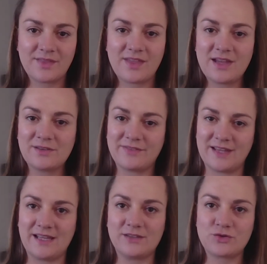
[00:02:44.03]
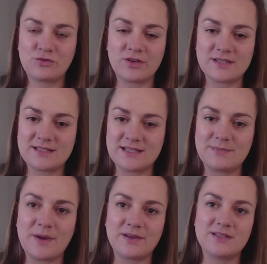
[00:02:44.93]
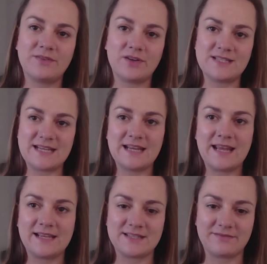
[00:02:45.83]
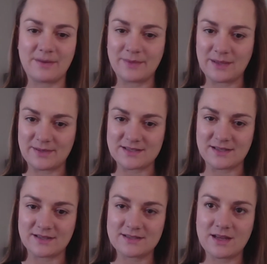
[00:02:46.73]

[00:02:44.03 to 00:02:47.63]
Thankfully, trust is part of our DNA as a family business,